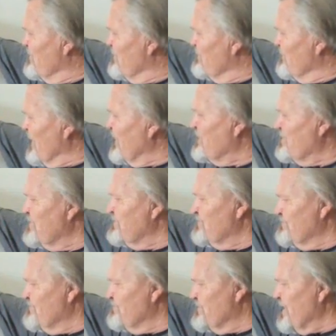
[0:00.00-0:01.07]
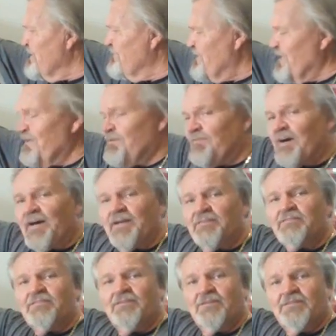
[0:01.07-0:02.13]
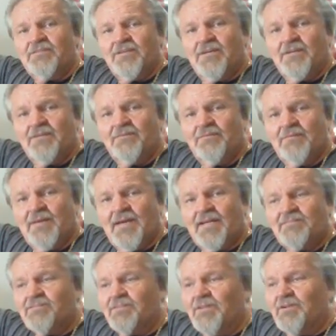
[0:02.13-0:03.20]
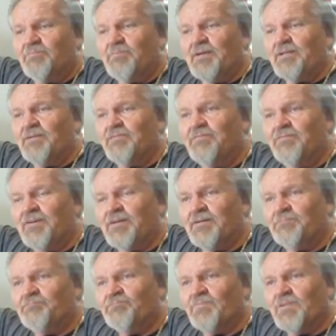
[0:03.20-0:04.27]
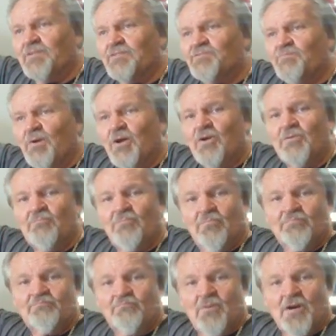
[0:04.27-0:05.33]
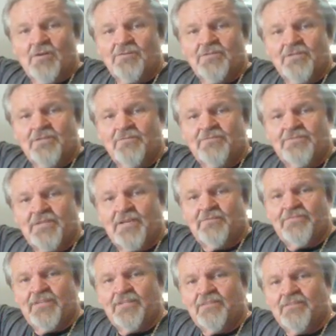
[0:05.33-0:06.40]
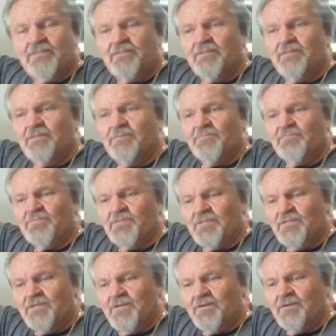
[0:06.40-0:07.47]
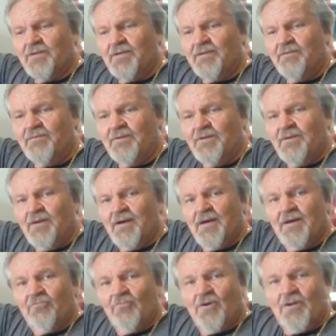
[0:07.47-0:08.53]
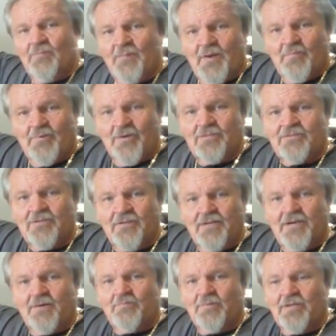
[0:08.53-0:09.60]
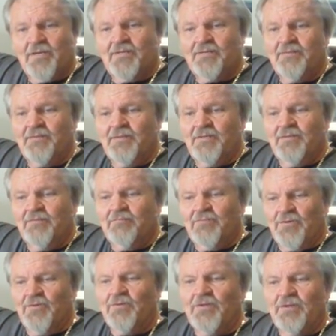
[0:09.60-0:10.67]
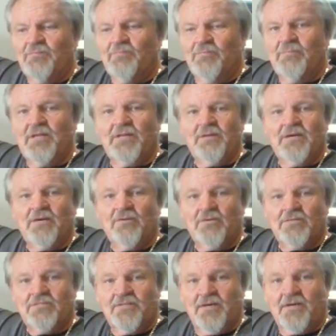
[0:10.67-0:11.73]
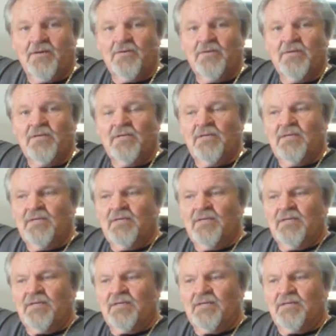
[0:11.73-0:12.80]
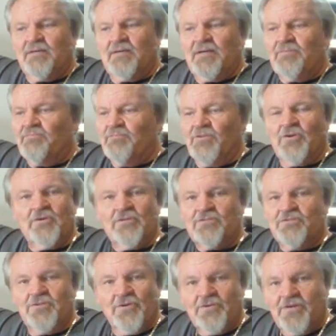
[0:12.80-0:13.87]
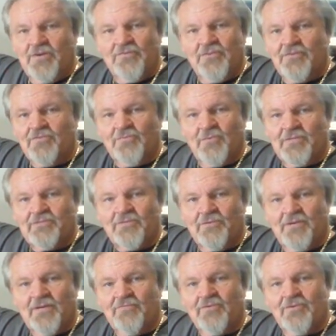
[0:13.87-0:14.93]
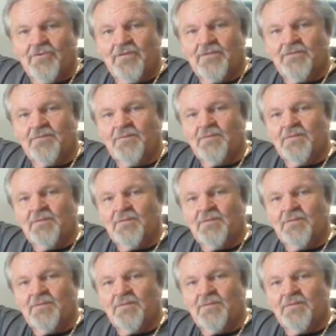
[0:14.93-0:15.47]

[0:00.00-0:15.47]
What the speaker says: nice safety device that adds a little bit of smaller margin of safety to the gear leg. I have one on my personal airplane, flown it many hours now. I've noticed no difference whatsoever in